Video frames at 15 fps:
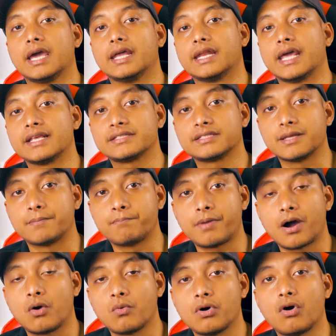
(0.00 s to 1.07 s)
and has the
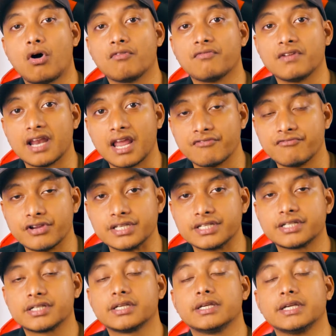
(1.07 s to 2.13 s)
power of
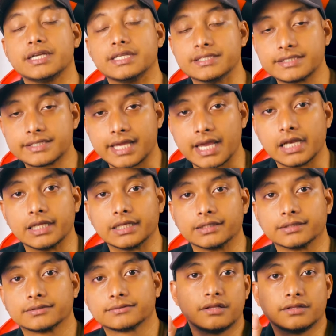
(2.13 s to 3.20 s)
leverage in scaling.
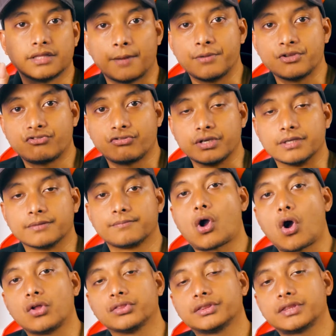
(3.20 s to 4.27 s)
Number three,
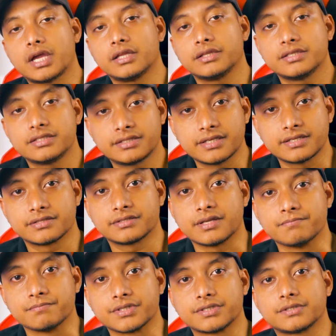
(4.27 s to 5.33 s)
content
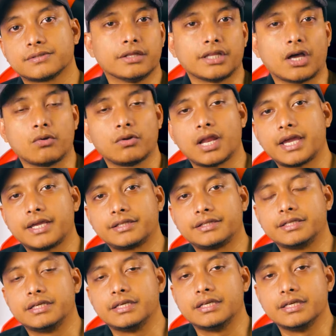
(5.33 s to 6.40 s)
systems. Now, like
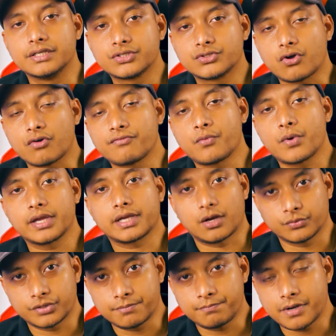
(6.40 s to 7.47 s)
the software
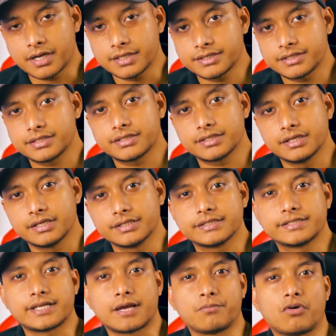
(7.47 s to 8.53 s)
counterparts,
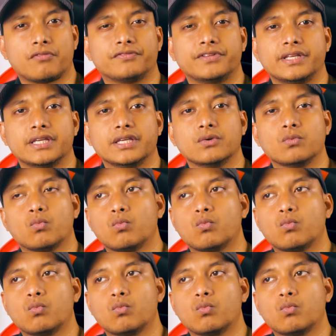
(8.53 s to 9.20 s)
some of the